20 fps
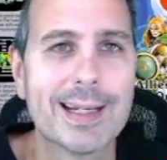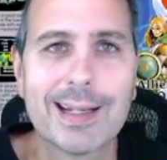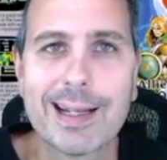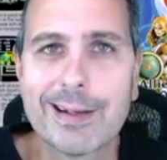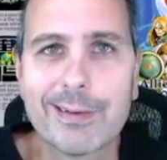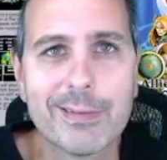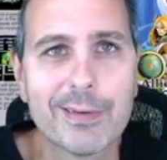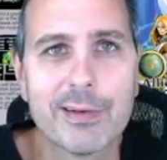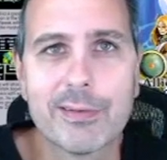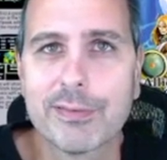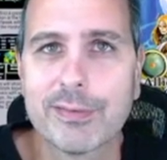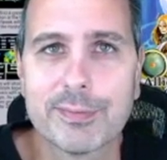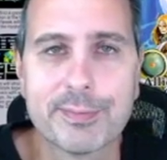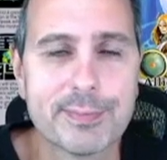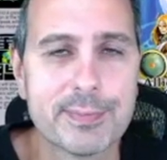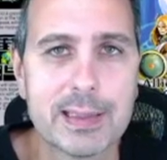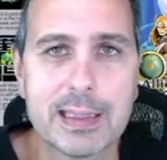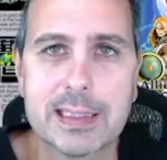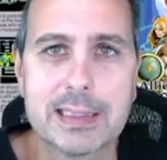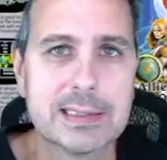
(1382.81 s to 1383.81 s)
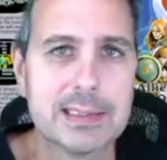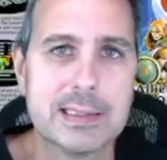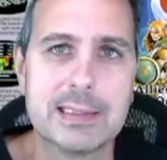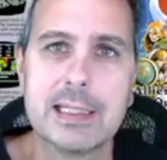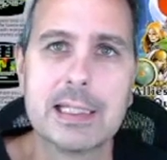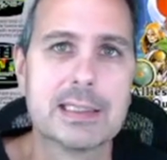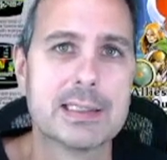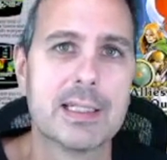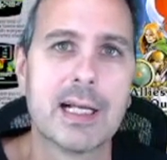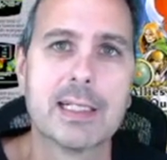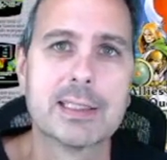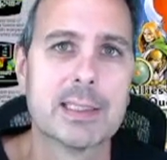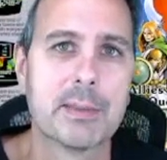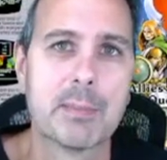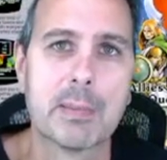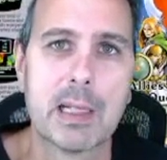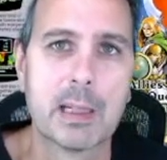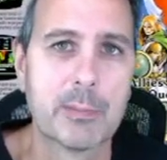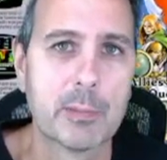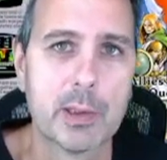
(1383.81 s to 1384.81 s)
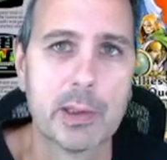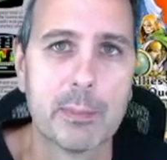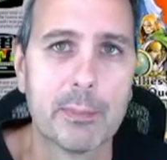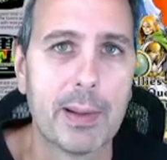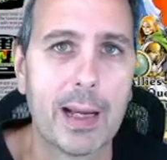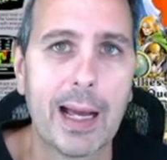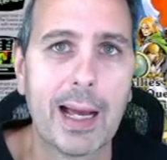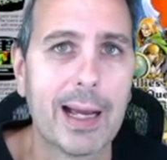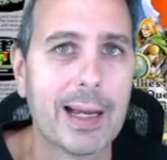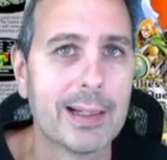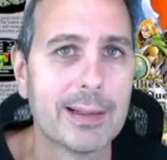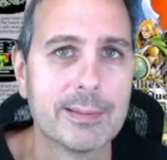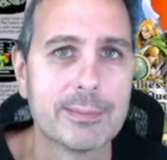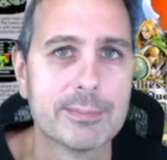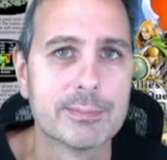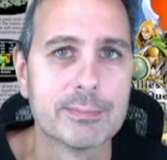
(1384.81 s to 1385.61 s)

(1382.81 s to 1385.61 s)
I don't know if it's not something I'm going to buy